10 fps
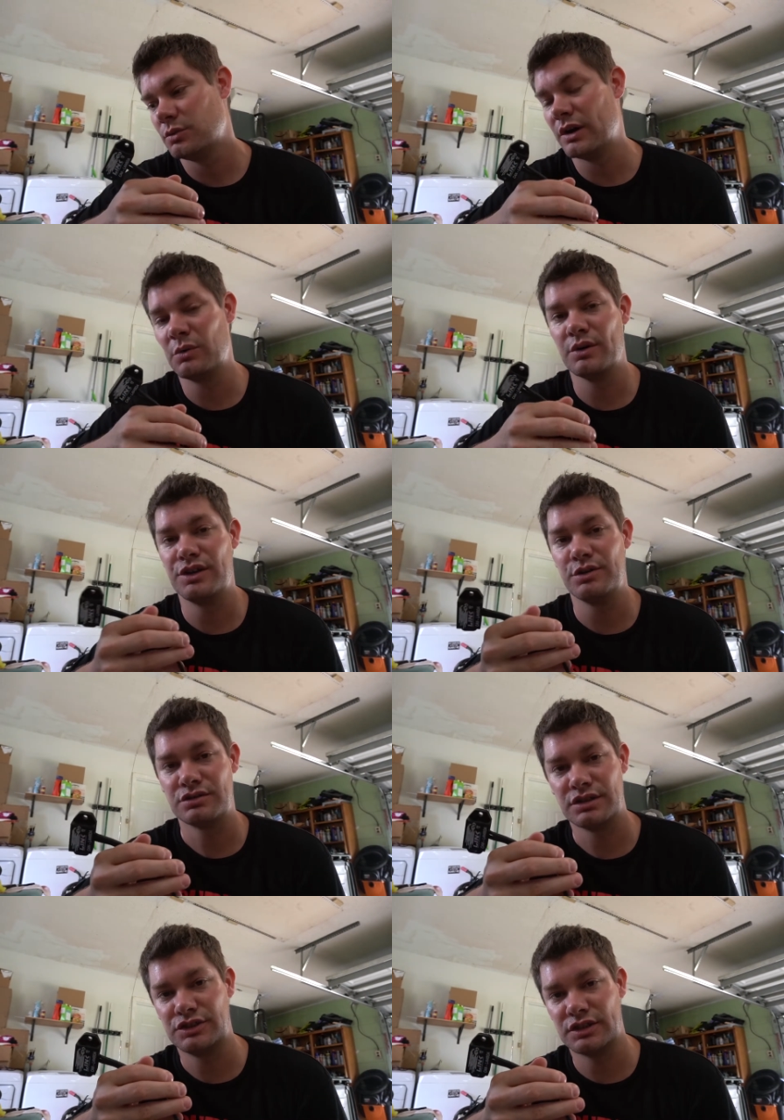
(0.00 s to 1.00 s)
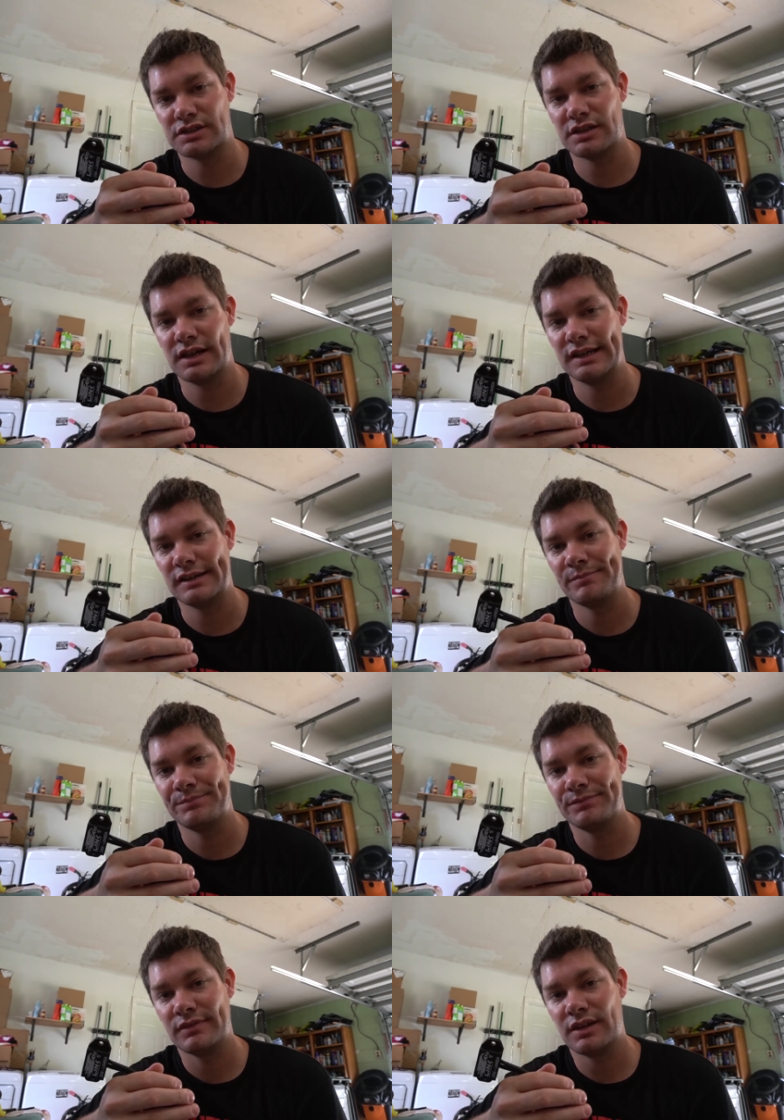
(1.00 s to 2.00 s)
where we're used to just like
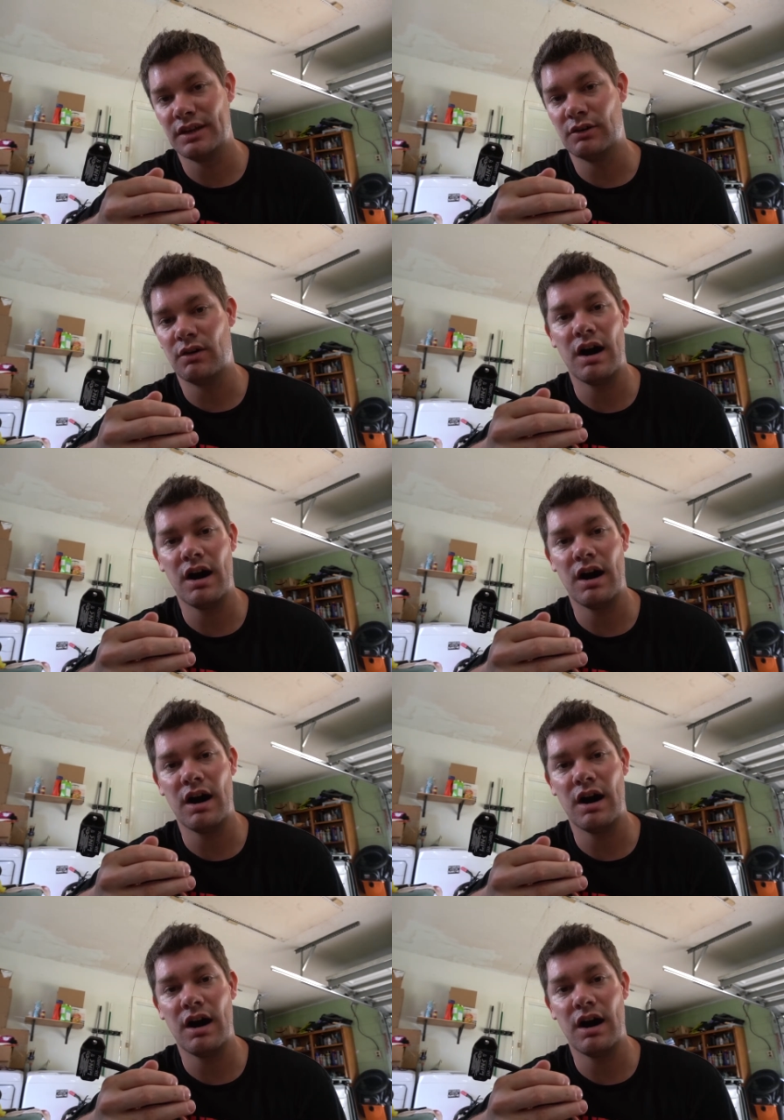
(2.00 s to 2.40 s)
you know,